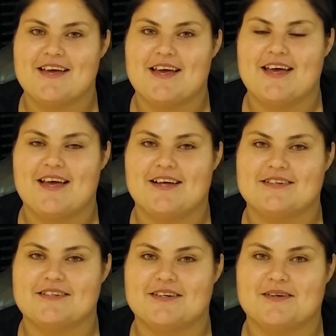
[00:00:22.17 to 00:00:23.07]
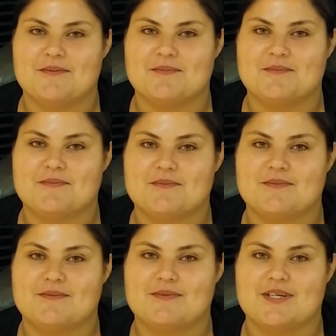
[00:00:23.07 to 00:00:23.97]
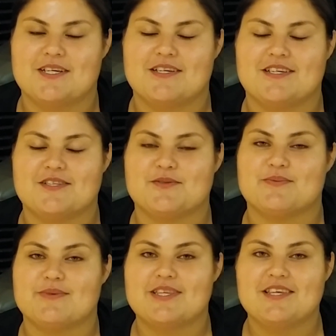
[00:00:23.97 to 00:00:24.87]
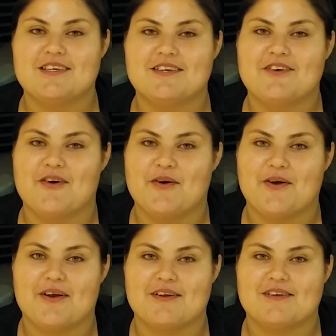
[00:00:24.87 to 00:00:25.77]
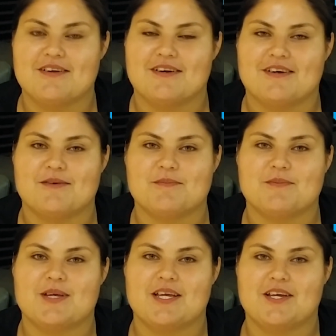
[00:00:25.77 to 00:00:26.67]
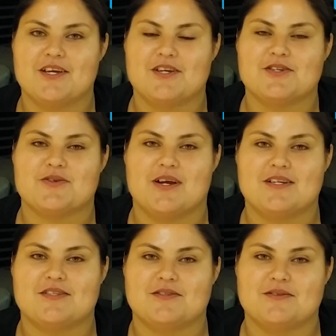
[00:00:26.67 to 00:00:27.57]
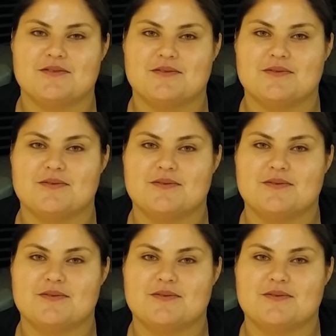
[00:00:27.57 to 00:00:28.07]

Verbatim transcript: and um, it's really hard um, trying to